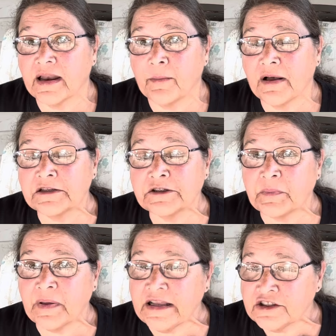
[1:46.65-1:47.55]
I bought some
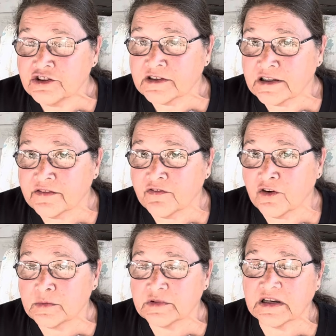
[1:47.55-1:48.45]
peaches at the
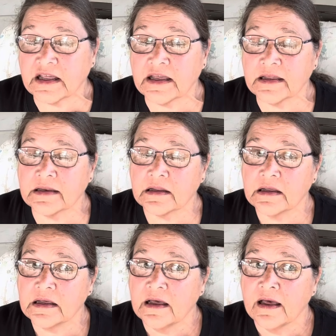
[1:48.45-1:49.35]
farm stand
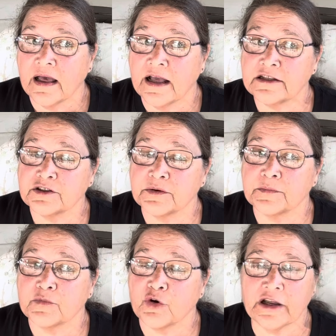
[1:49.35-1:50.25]
and
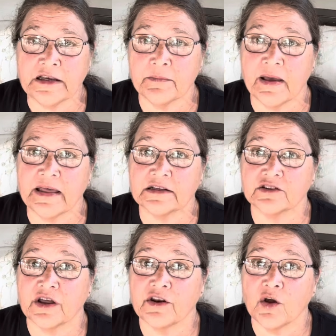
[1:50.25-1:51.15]
some green tomatoes.
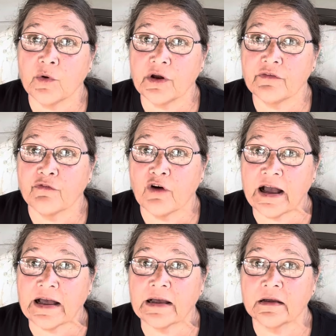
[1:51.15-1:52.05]
So I know we're going to
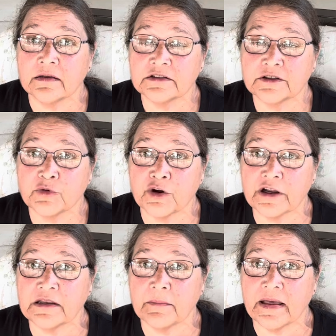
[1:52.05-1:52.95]
fry some
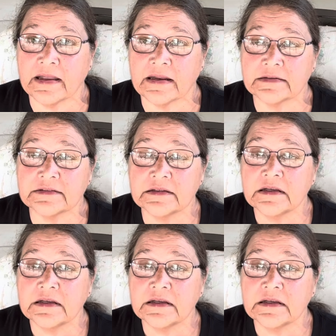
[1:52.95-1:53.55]
green tomatoes,